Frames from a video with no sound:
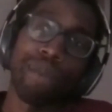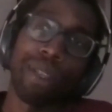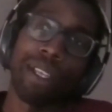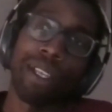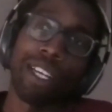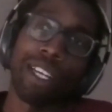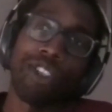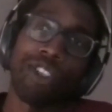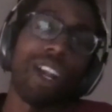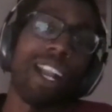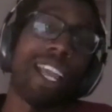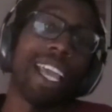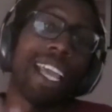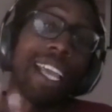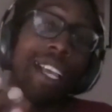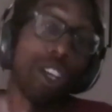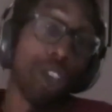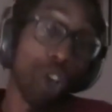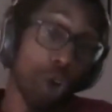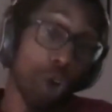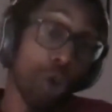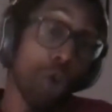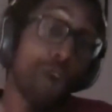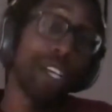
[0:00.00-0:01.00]
They're trying to
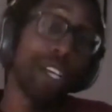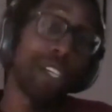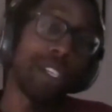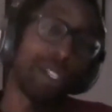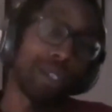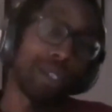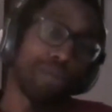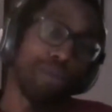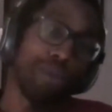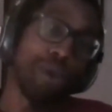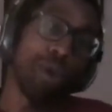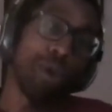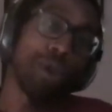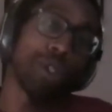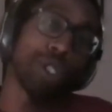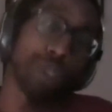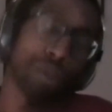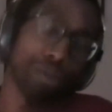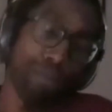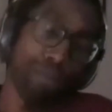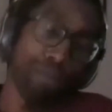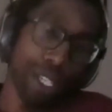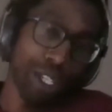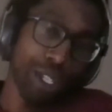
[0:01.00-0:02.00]
encourage more
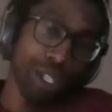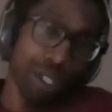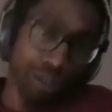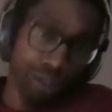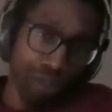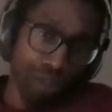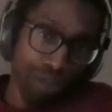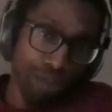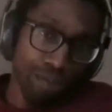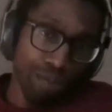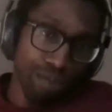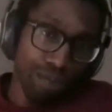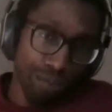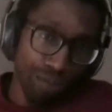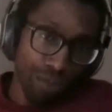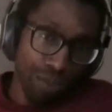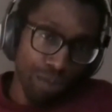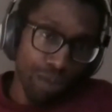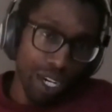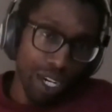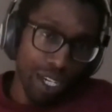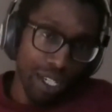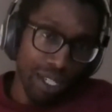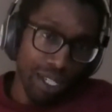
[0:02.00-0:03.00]
submissions from
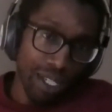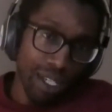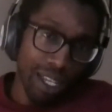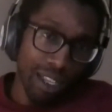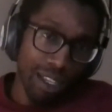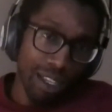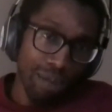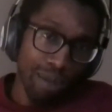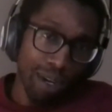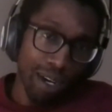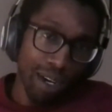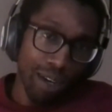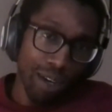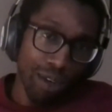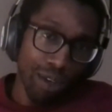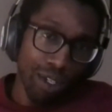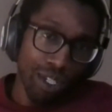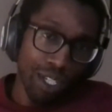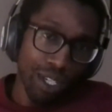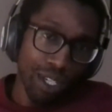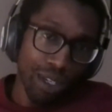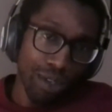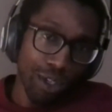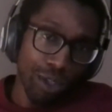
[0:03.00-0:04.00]
racial and ethnic
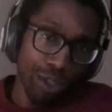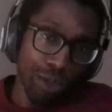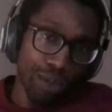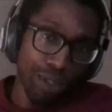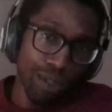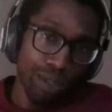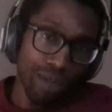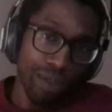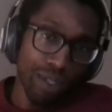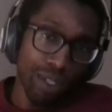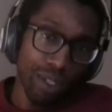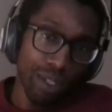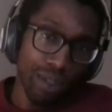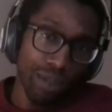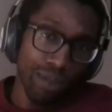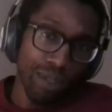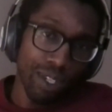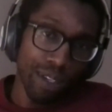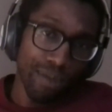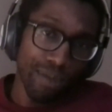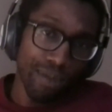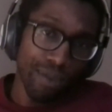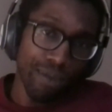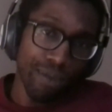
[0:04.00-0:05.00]
minority groups to the
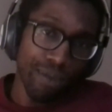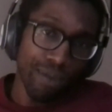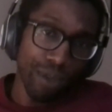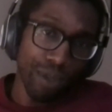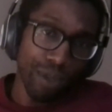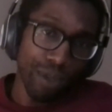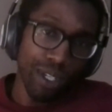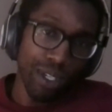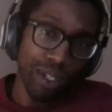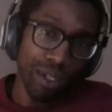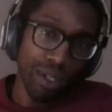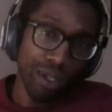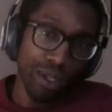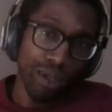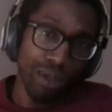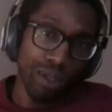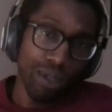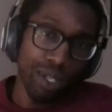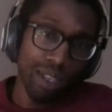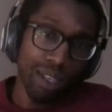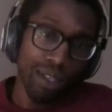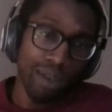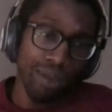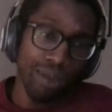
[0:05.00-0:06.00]
different funding calls.
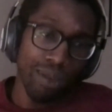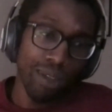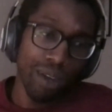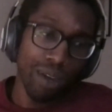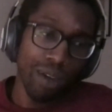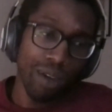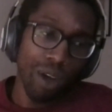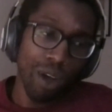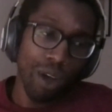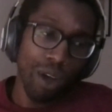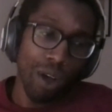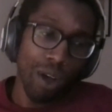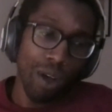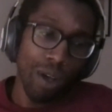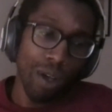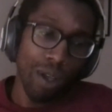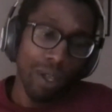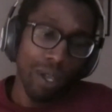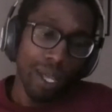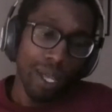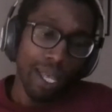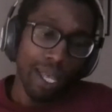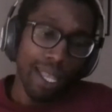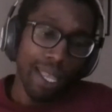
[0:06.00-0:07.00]
So there are
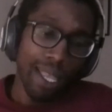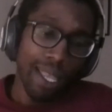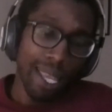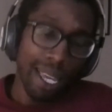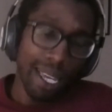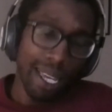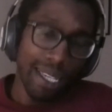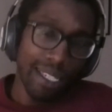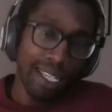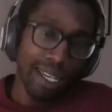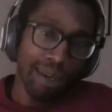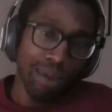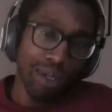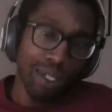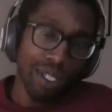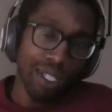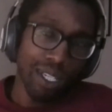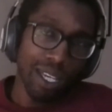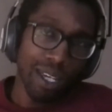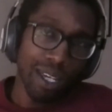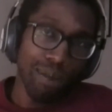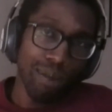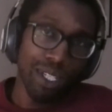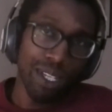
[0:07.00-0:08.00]
things, I would
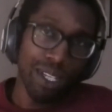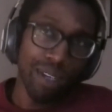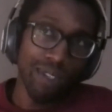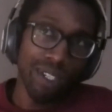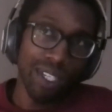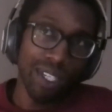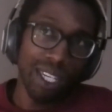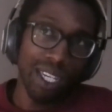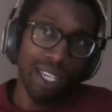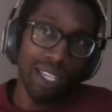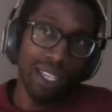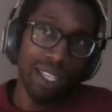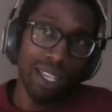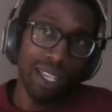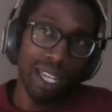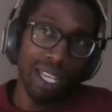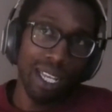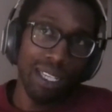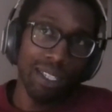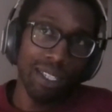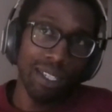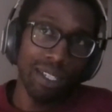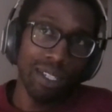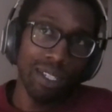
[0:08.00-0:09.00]
say, which I've seen in the
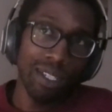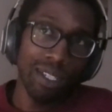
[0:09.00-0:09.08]
last